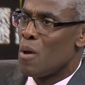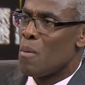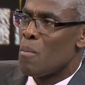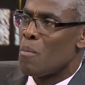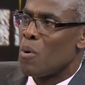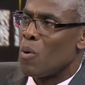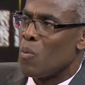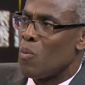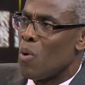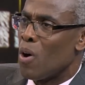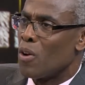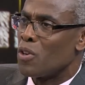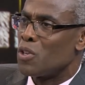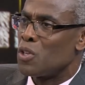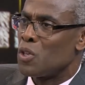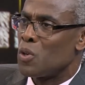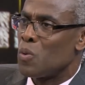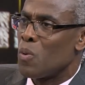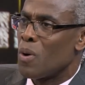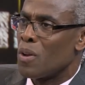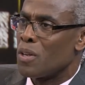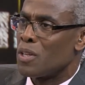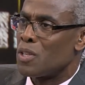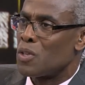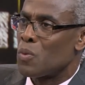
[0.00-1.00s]
But what do you
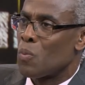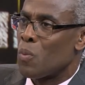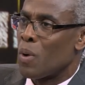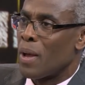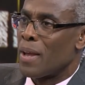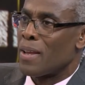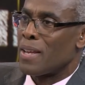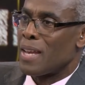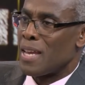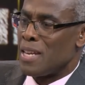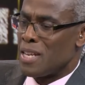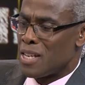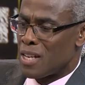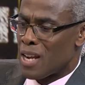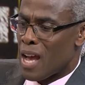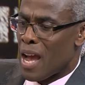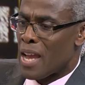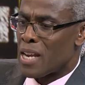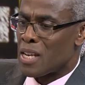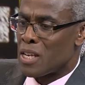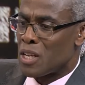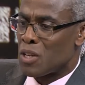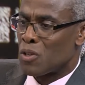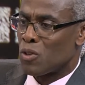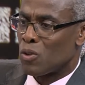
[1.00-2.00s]
want, in an
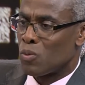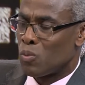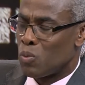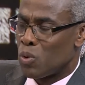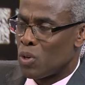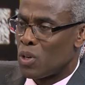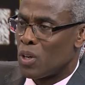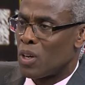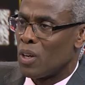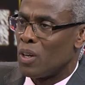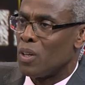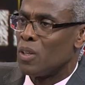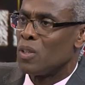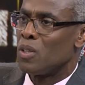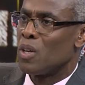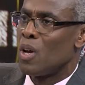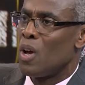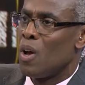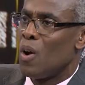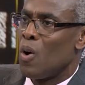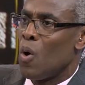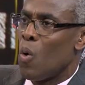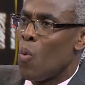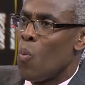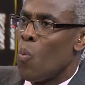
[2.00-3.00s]
ideal world,
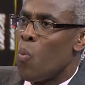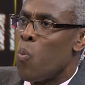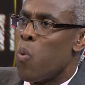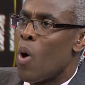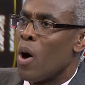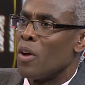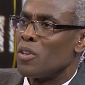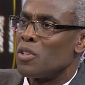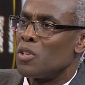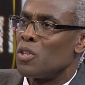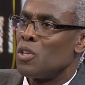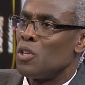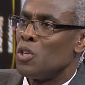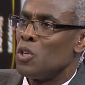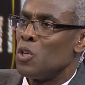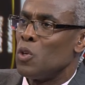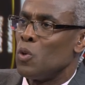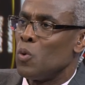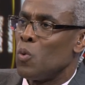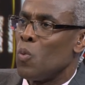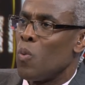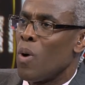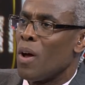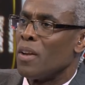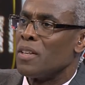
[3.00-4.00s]
what do
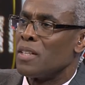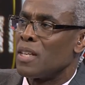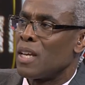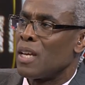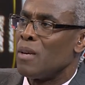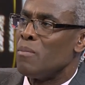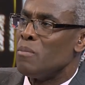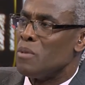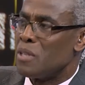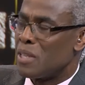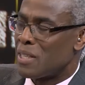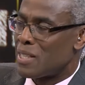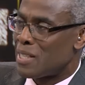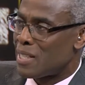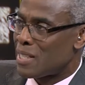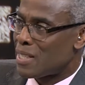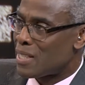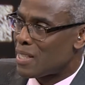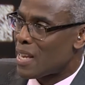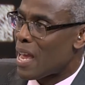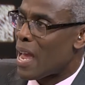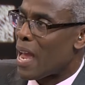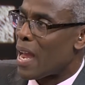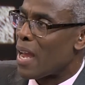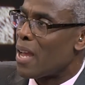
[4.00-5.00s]
you want him to
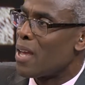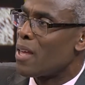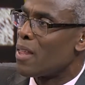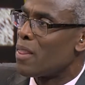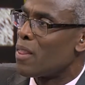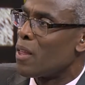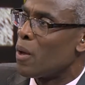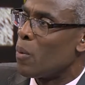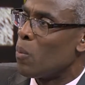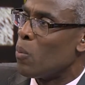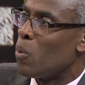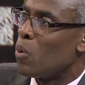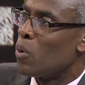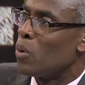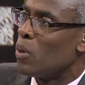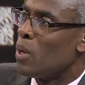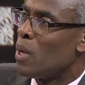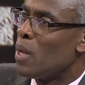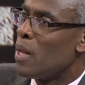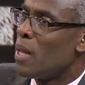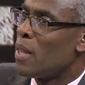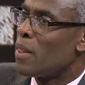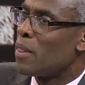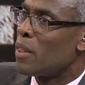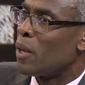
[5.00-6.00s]
say that
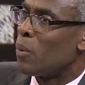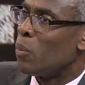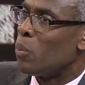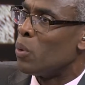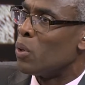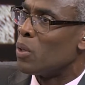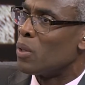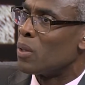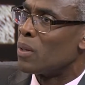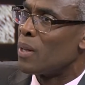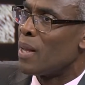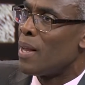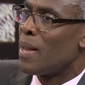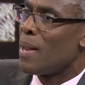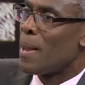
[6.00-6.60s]
will